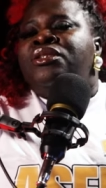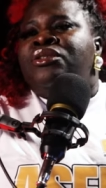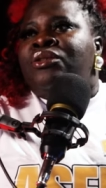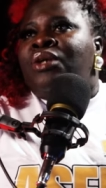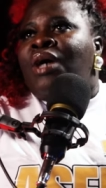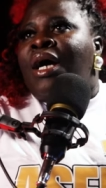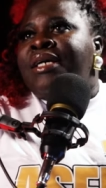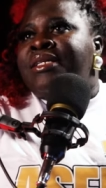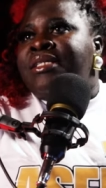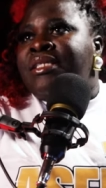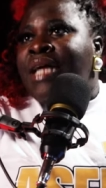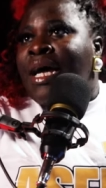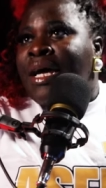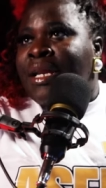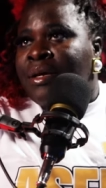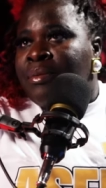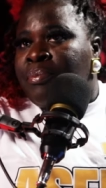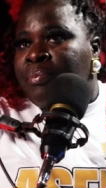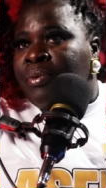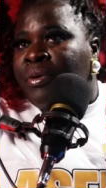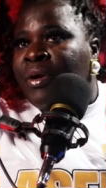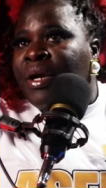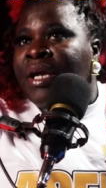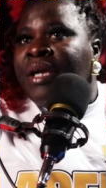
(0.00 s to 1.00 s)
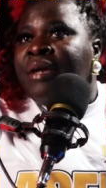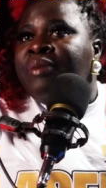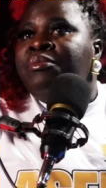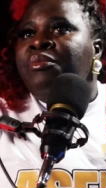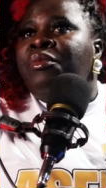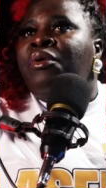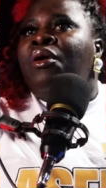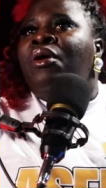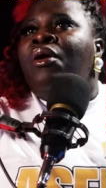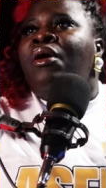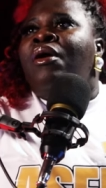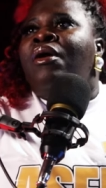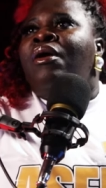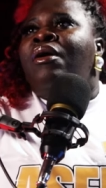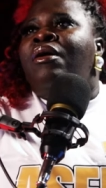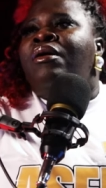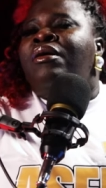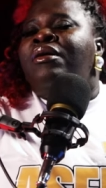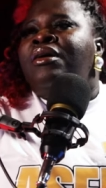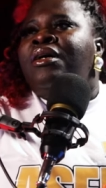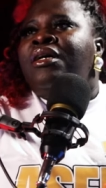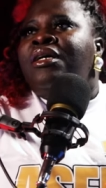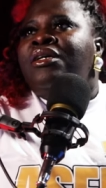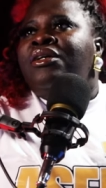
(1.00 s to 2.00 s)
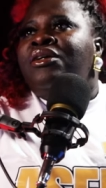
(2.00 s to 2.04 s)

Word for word: So I started praying more.